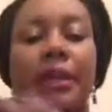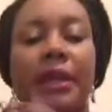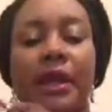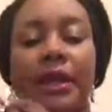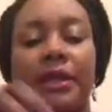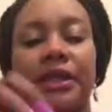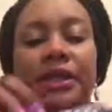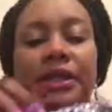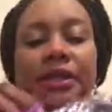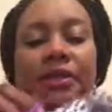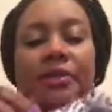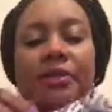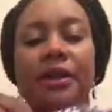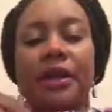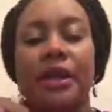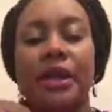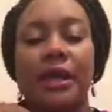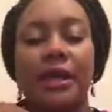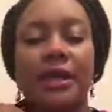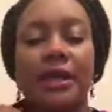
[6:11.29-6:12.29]
The
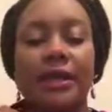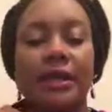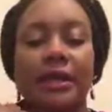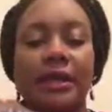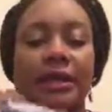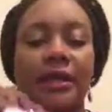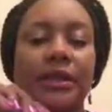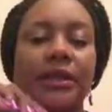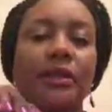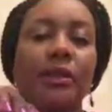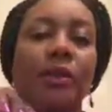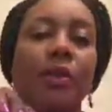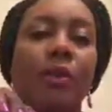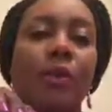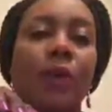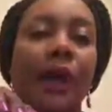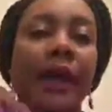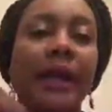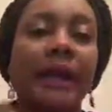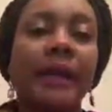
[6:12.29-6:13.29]
interior is just
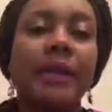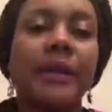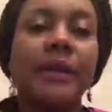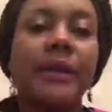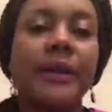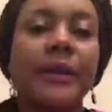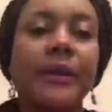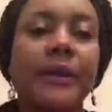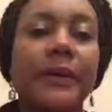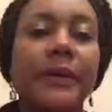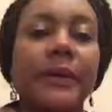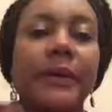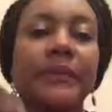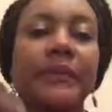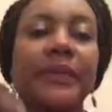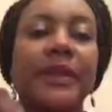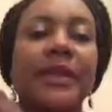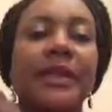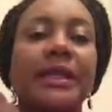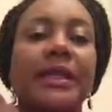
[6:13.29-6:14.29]
all white
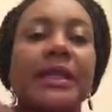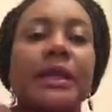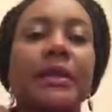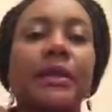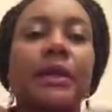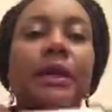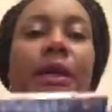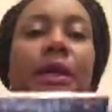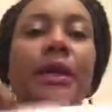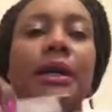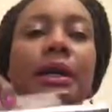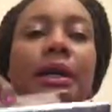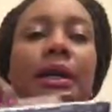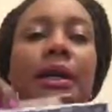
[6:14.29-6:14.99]
silk,